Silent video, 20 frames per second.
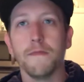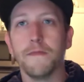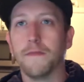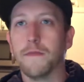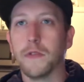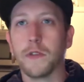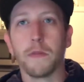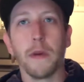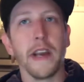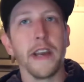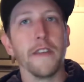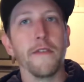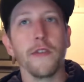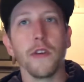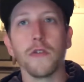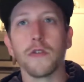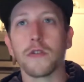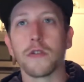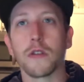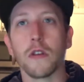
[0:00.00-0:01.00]
just my
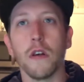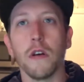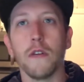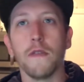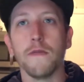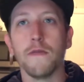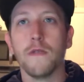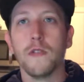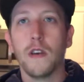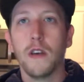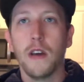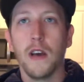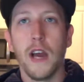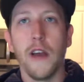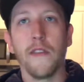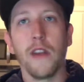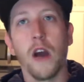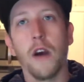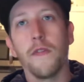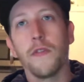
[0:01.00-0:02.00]
infielder's glove. I have
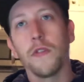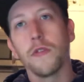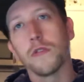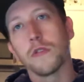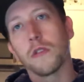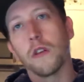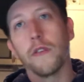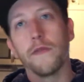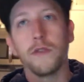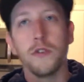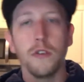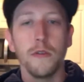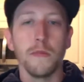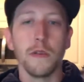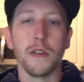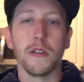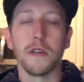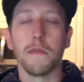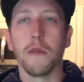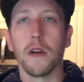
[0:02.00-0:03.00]
an outfielder's glove too, but
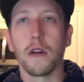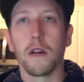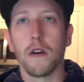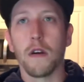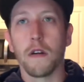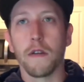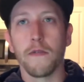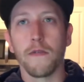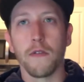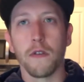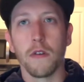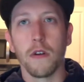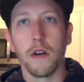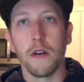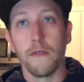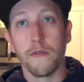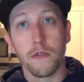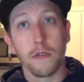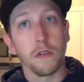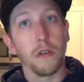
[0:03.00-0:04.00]
it's in my car for, uh,
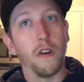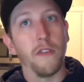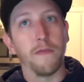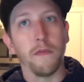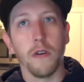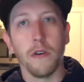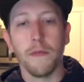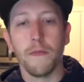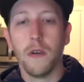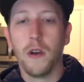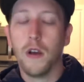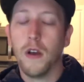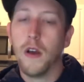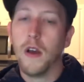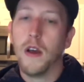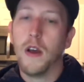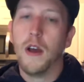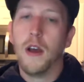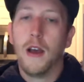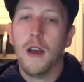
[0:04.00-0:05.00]
for softball.
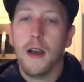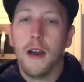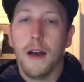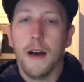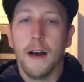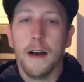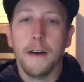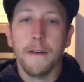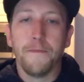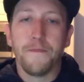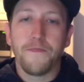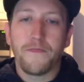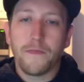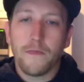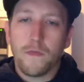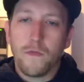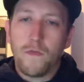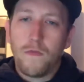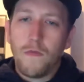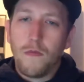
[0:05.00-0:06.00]
Uh,
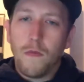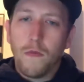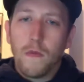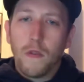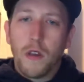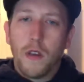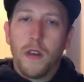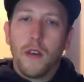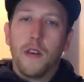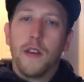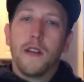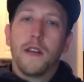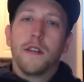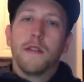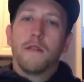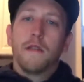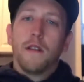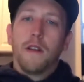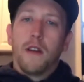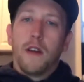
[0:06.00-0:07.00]
and
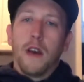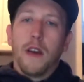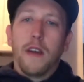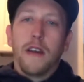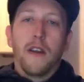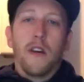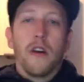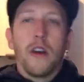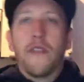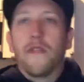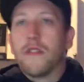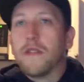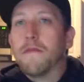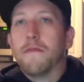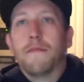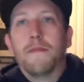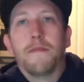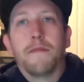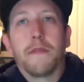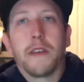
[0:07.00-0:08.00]
then, you know, I even
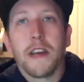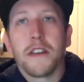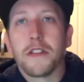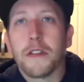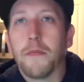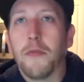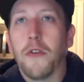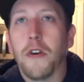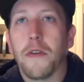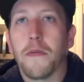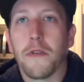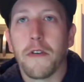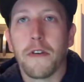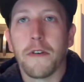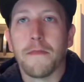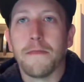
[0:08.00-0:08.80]
got to the point where